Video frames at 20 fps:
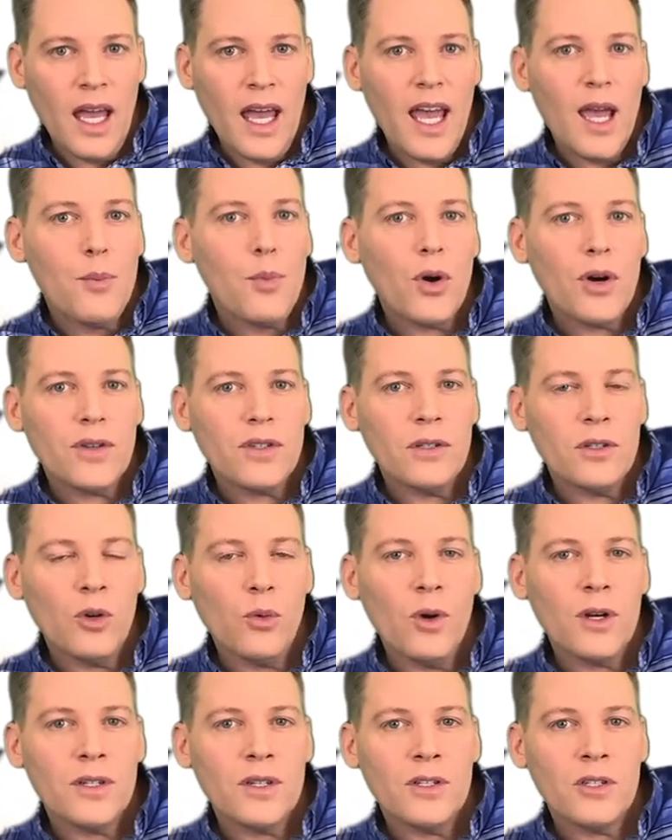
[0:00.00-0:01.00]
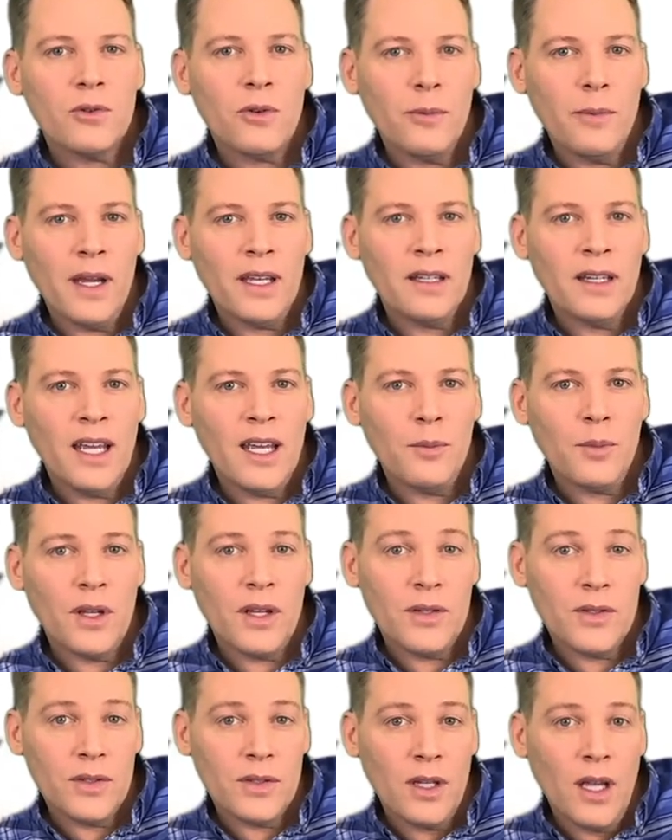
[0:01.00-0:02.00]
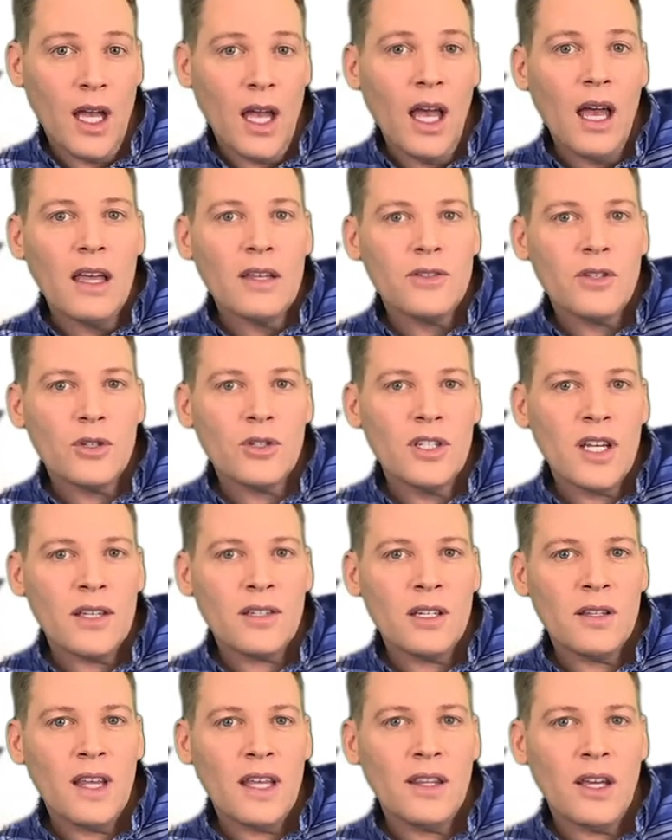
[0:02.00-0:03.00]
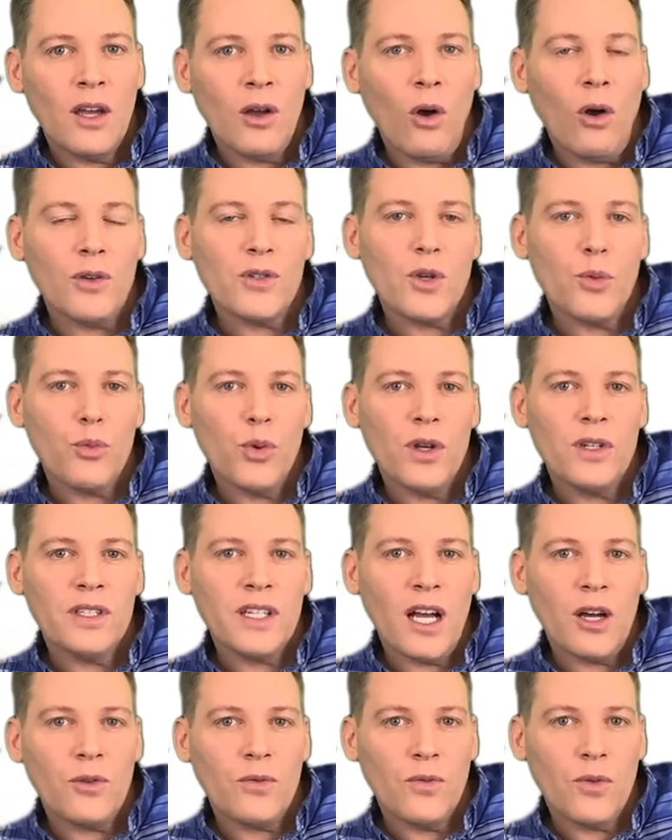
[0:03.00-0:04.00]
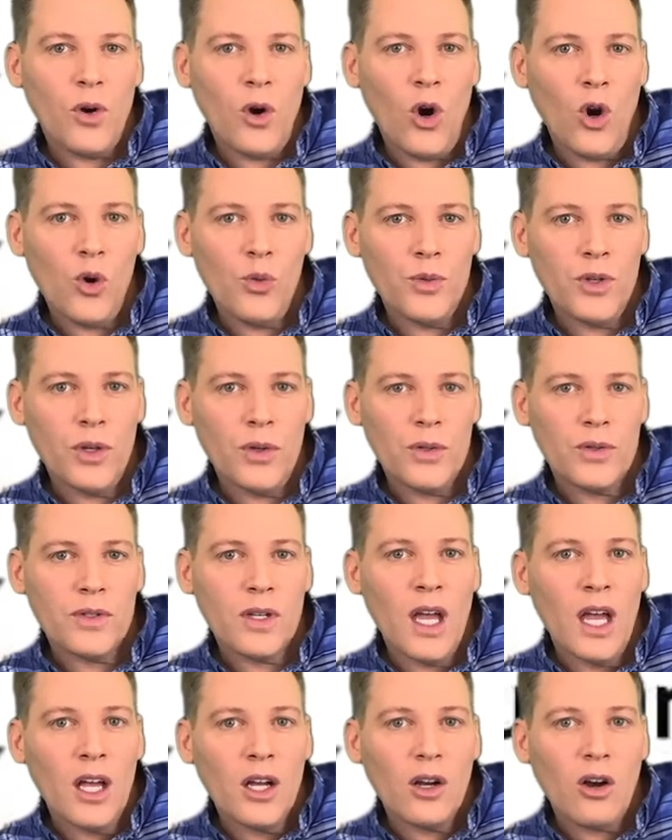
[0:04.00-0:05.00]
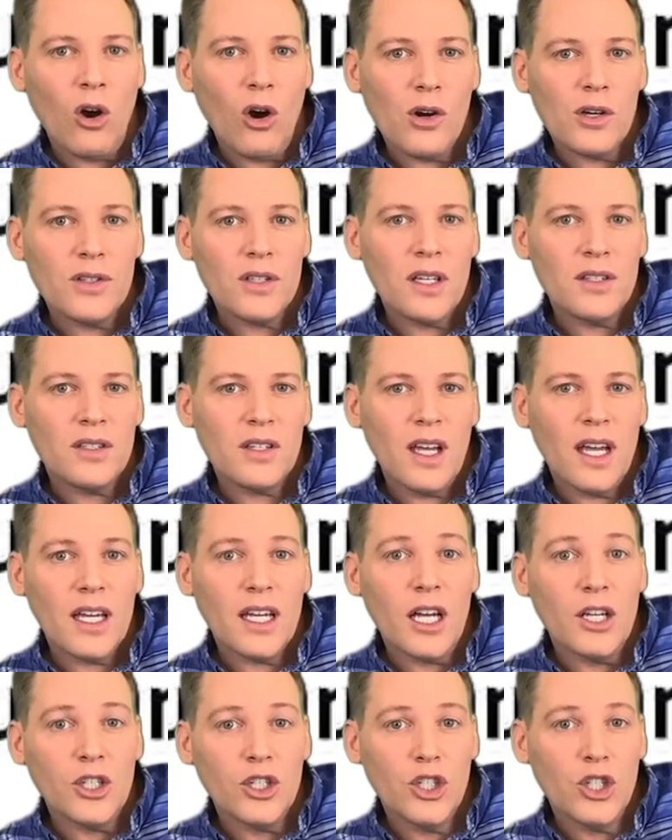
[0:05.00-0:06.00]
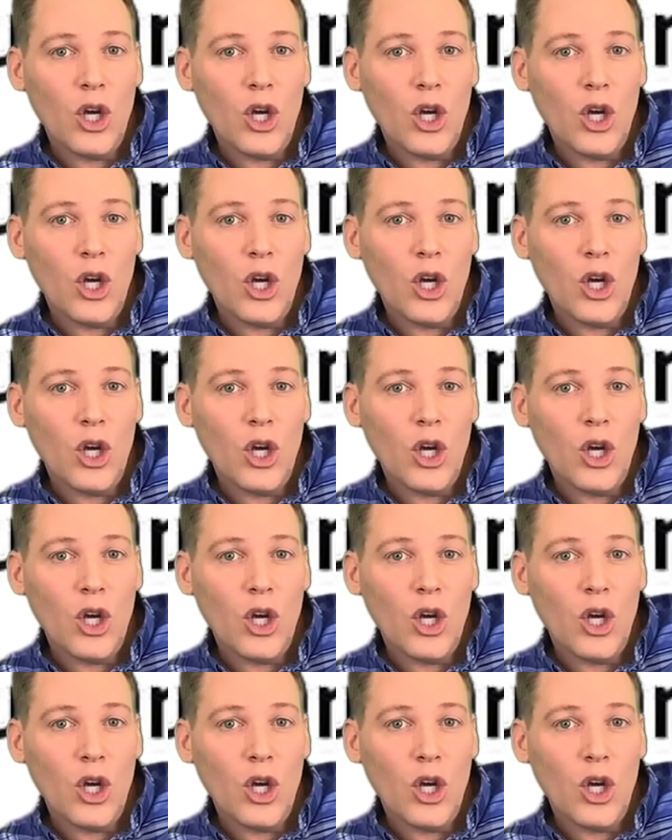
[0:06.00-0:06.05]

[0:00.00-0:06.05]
A person who wishes to remain nameless suggested that they also print out for home use cards that say,